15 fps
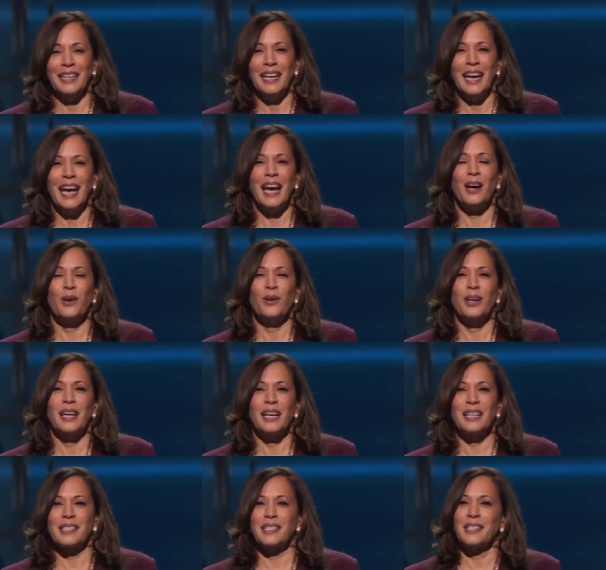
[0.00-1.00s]
how
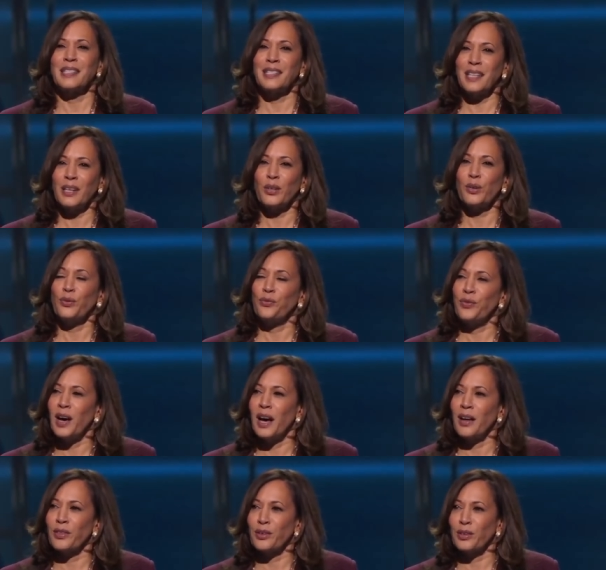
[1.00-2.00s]
as a single
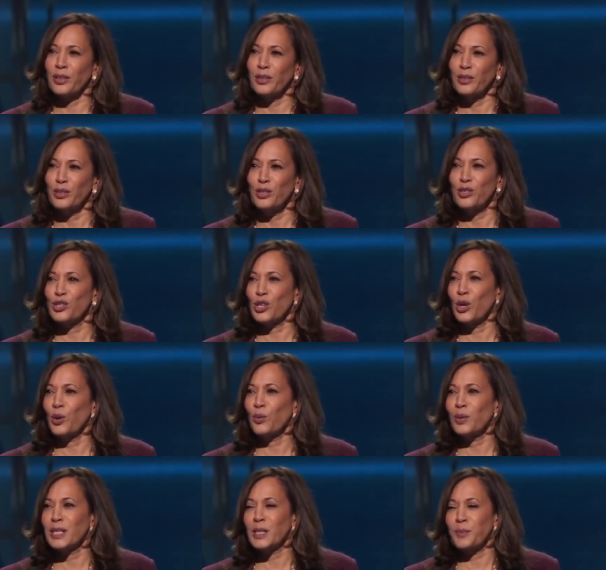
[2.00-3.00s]
father, Joe
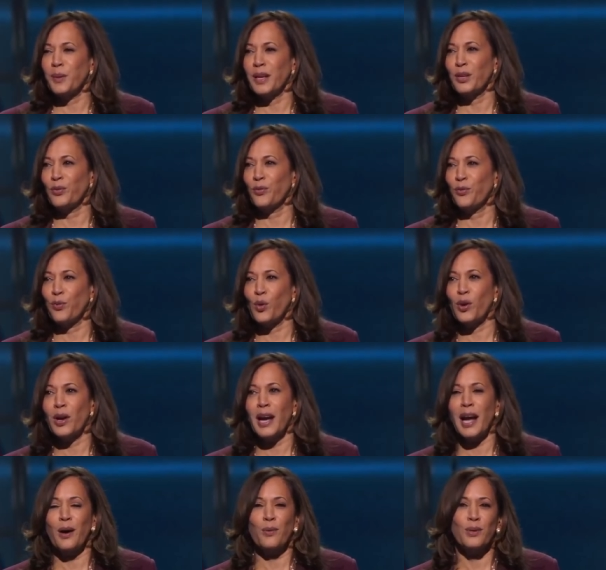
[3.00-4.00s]
would spend four
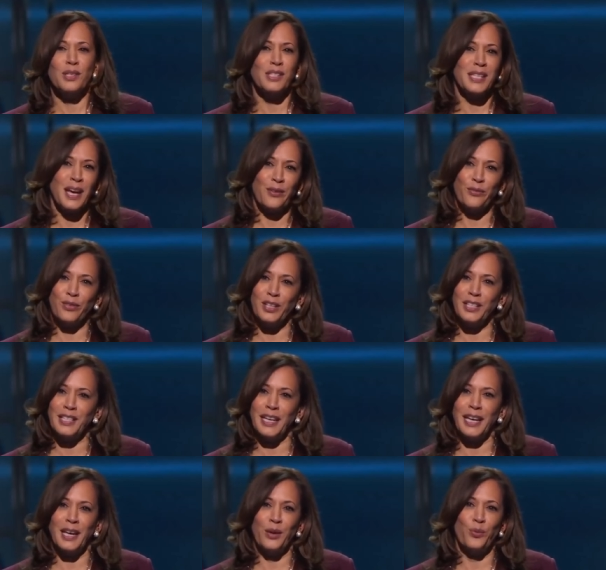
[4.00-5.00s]
hours every
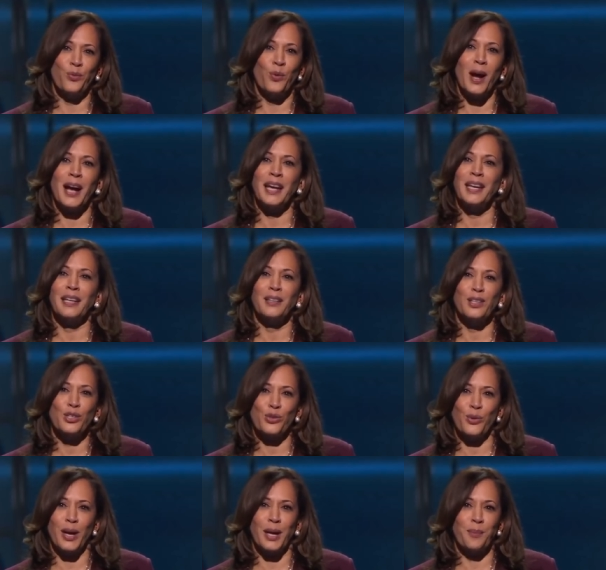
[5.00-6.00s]
day riding the
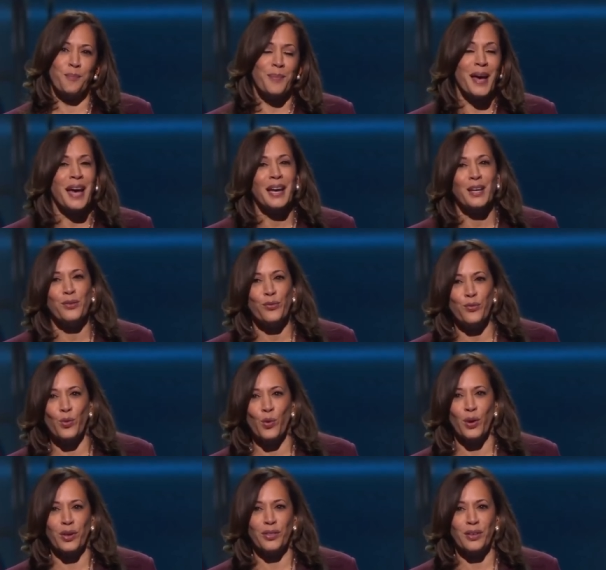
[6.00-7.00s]
train back and
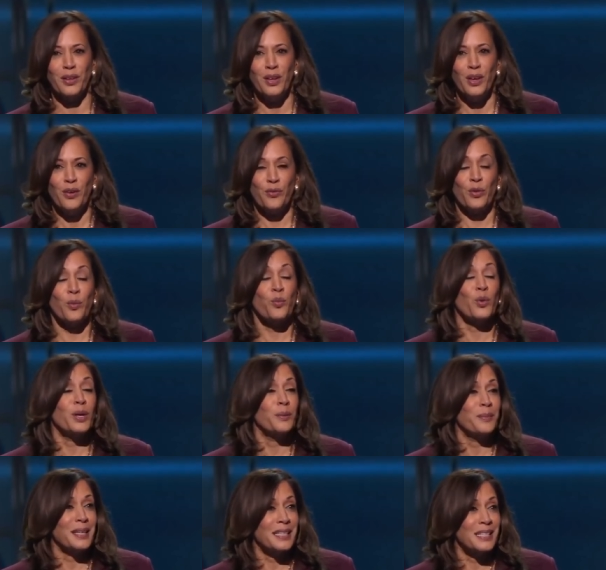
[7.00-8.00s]
forth from
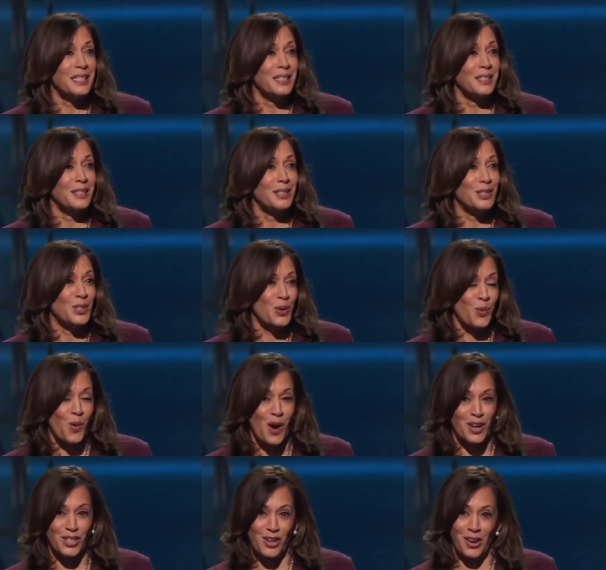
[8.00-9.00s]
Wilmington to
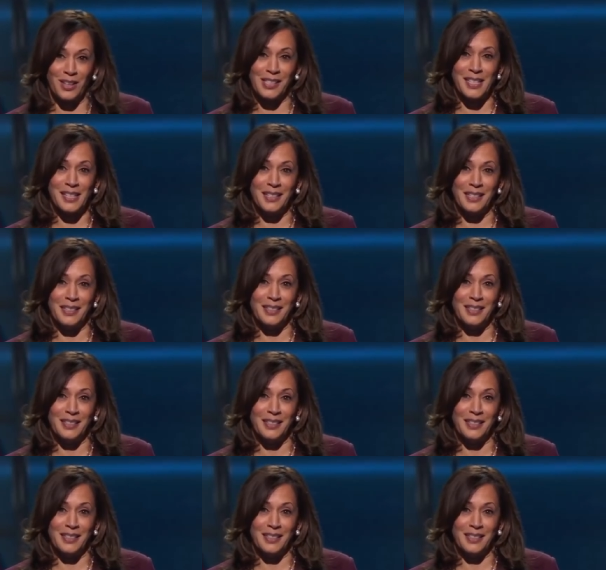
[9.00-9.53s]
Washington.